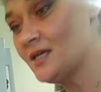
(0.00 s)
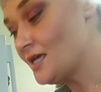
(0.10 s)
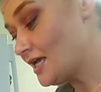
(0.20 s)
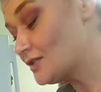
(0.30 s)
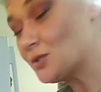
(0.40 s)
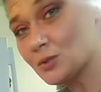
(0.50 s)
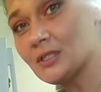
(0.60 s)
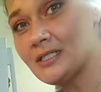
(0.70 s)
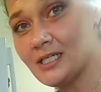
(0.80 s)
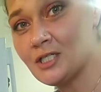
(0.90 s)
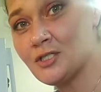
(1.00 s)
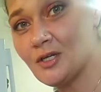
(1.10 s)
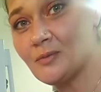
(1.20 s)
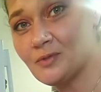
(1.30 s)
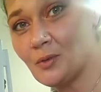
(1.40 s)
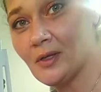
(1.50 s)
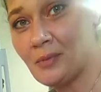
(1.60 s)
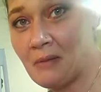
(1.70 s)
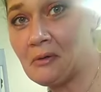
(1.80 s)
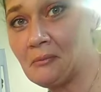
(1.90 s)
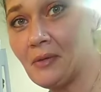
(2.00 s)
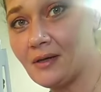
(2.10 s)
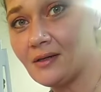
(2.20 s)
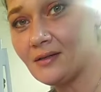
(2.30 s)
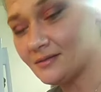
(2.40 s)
It's usually dish soap, toilet paper, and butter,